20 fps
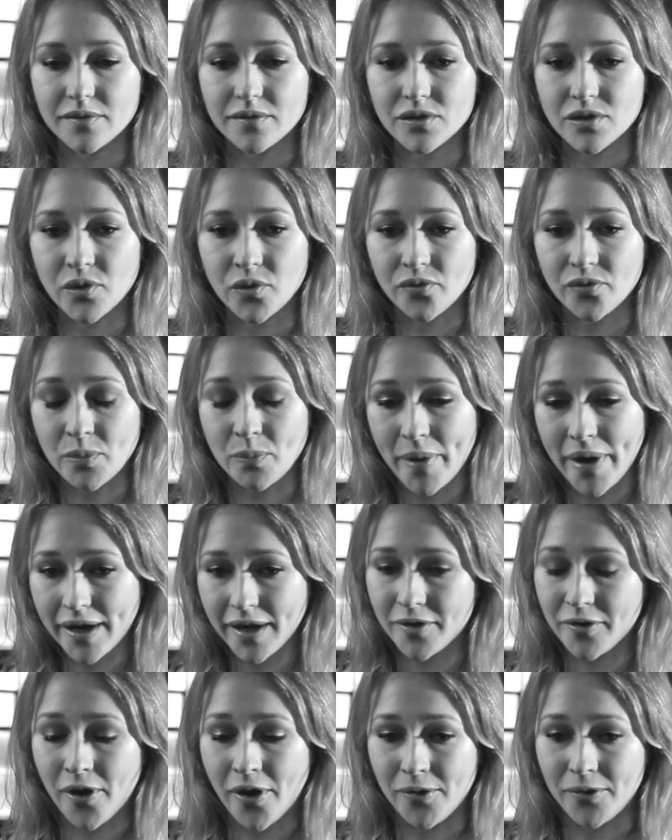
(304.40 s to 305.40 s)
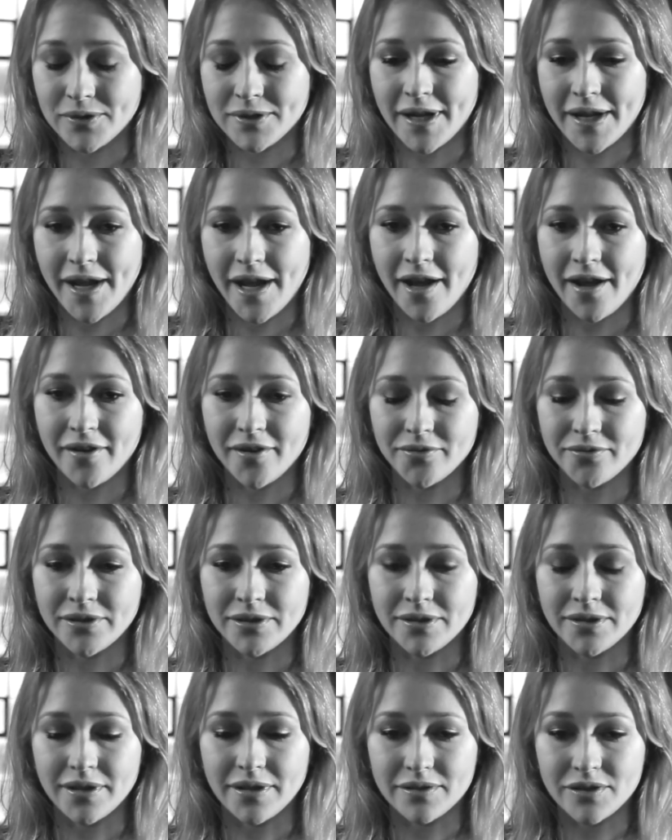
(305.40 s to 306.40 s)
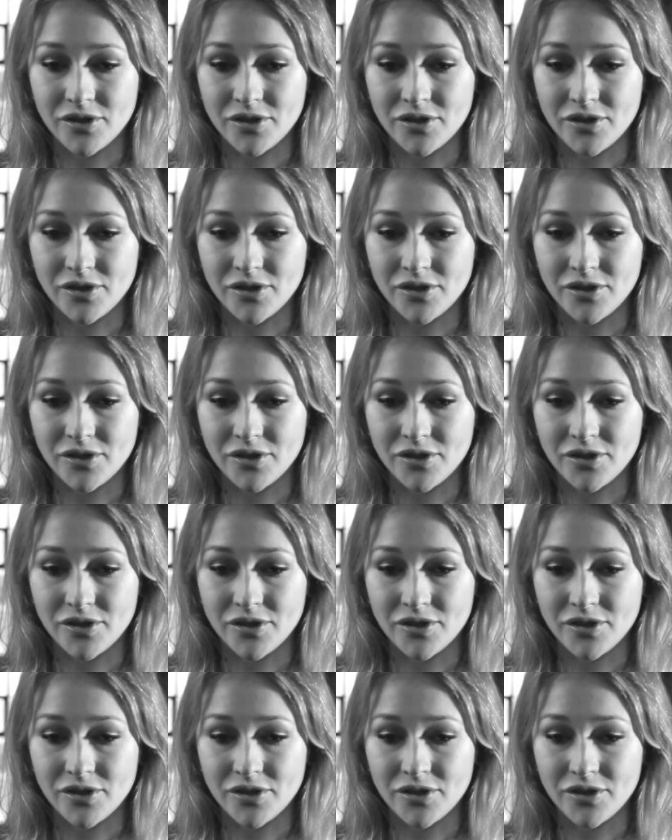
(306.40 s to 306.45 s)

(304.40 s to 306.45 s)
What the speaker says: sort of the background I have in